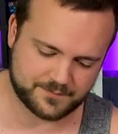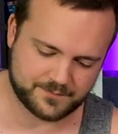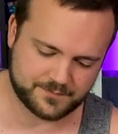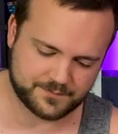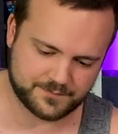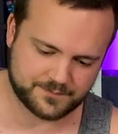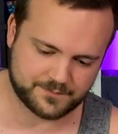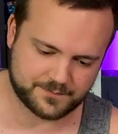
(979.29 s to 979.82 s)

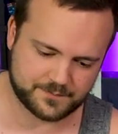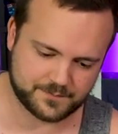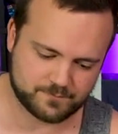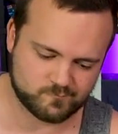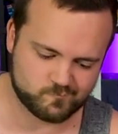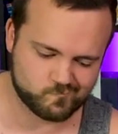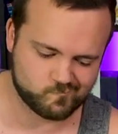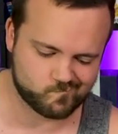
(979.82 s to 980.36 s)

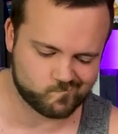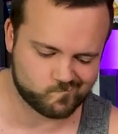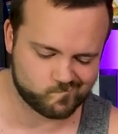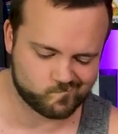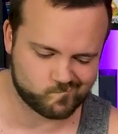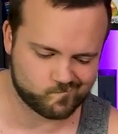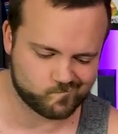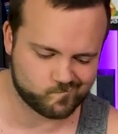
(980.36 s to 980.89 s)

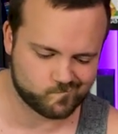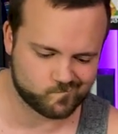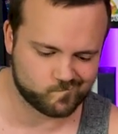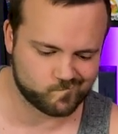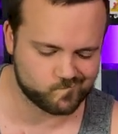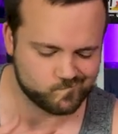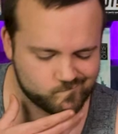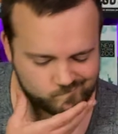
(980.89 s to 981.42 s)

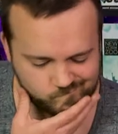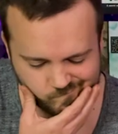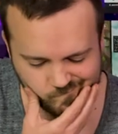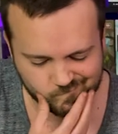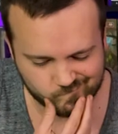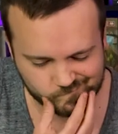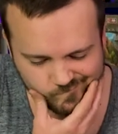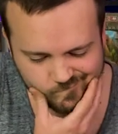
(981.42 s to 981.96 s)

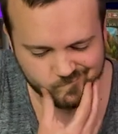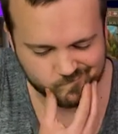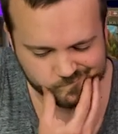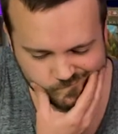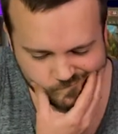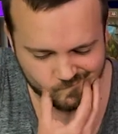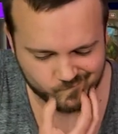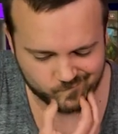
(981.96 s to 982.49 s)

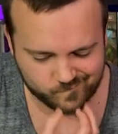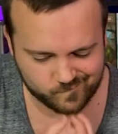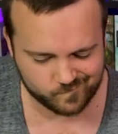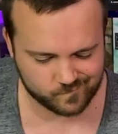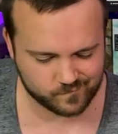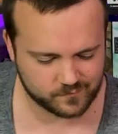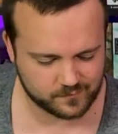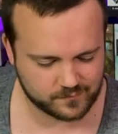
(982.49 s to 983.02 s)

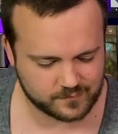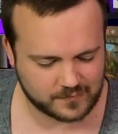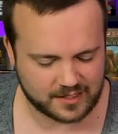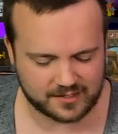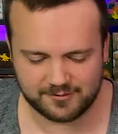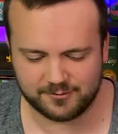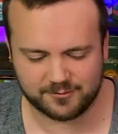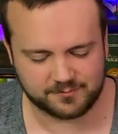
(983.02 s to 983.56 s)

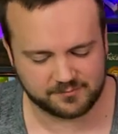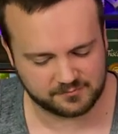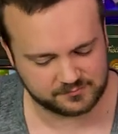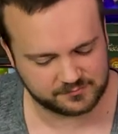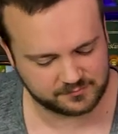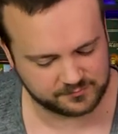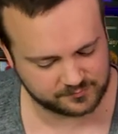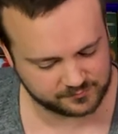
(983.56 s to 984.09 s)

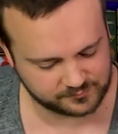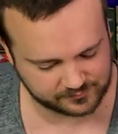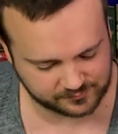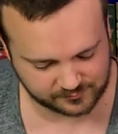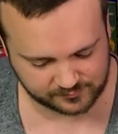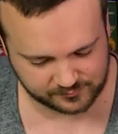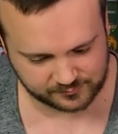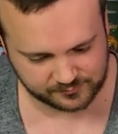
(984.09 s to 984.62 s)

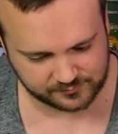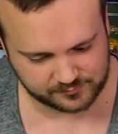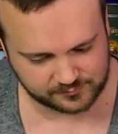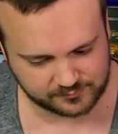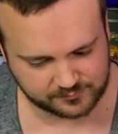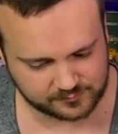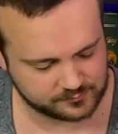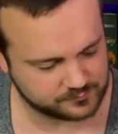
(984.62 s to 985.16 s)

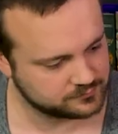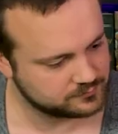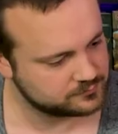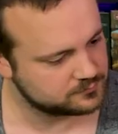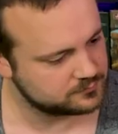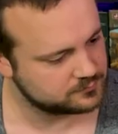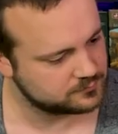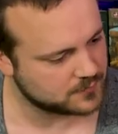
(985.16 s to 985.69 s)

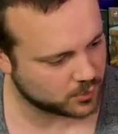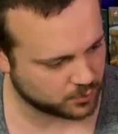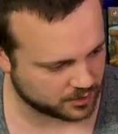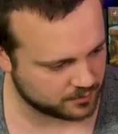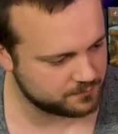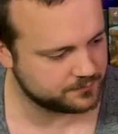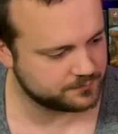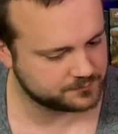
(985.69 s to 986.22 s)

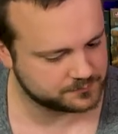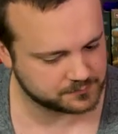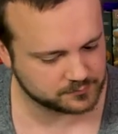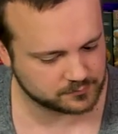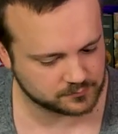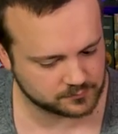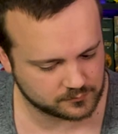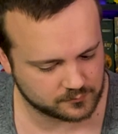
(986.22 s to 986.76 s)

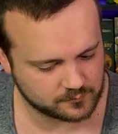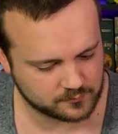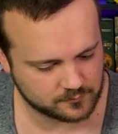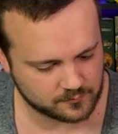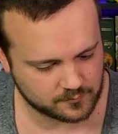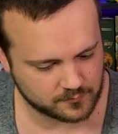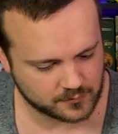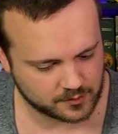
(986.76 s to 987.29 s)
[no speech]